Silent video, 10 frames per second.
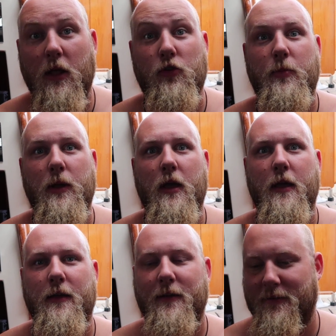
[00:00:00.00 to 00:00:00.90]
should be it.
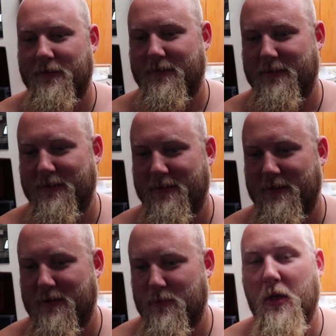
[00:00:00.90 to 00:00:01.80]

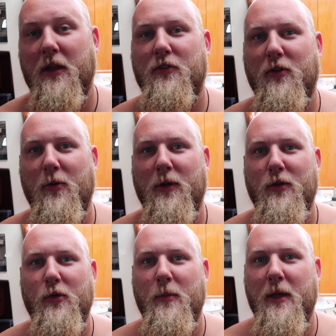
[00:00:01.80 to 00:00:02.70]
Paige is currently
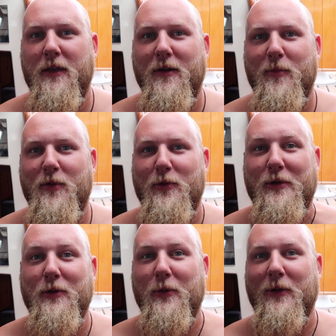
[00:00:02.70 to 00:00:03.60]
doing her makeup so
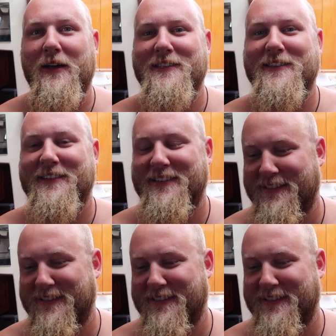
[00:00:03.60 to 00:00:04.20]
she can look nice.